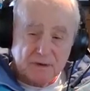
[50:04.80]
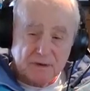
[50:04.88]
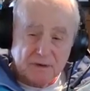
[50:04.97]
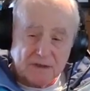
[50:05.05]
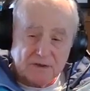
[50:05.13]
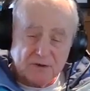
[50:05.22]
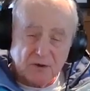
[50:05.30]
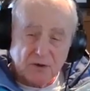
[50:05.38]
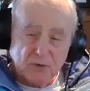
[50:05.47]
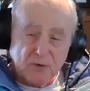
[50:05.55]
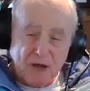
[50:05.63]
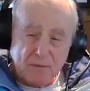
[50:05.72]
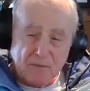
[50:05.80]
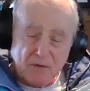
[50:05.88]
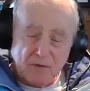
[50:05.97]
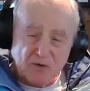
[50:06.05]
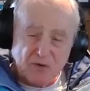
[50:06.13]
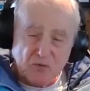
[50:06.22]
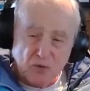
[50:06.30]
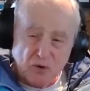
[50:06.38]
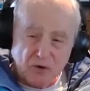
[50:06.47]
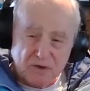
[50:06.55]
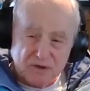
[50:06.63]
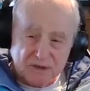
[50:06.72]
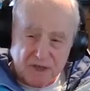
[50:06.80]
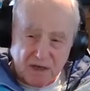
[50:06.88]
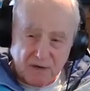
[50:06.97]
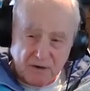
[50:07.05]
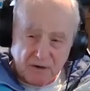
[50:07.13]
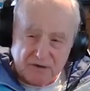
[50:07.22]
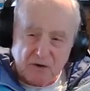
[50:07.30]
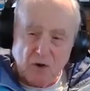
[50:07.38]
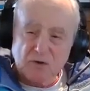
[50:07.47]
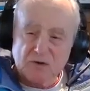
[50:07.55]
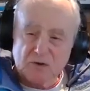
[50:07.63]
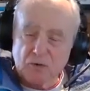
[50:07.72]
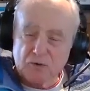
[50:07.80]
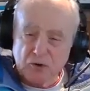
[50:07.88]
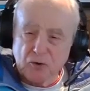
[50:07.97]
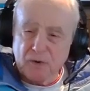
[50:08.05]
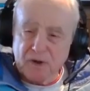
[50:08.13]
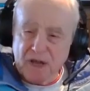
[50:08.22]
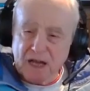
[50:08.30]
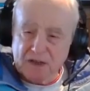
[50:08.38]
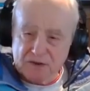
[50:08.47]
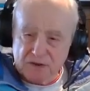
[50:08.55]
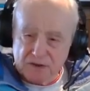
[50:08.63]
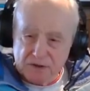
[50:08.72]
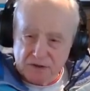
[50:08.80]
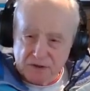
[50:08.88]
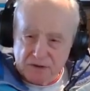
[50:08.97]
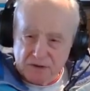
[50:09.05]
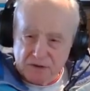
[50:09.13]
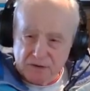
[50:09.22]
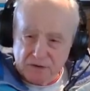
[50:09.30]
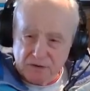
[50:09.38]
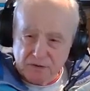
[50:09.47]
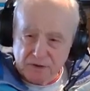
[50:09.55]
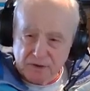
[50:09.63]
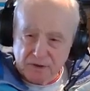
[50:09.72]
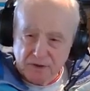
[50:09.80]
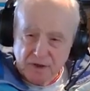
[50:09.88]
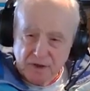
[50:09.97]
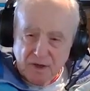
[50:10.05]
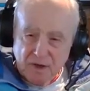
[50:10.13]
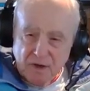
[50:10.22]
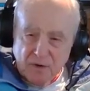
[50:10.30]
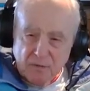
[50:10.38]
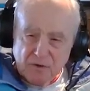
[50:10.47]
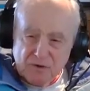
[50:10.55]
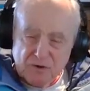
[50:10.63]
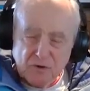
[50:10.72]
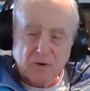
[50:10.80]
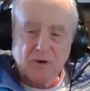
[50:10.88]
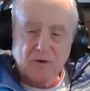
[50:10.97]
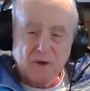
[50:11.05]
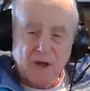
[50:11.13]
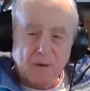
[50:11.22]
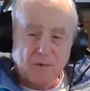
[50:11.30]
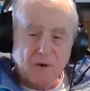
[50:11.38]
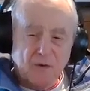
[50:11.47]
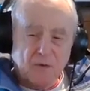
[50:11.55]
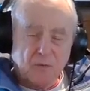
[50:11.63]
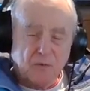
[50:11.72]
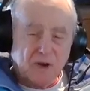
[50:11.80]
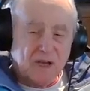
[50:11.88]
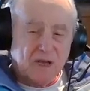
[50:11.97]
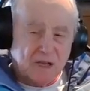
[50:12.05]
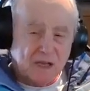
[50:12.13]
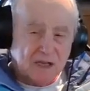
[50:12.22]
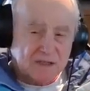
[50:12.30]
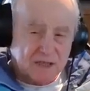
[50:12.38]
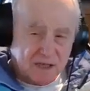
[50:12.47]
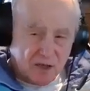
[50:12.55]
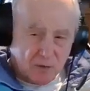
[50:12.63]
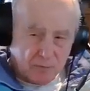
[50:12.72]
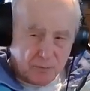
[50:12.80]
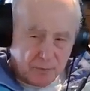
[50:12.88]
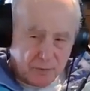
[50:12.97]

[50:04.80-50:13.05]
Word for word: that's your grandmother's words down there. It's also your reaction to it. But your grandmother really needs help.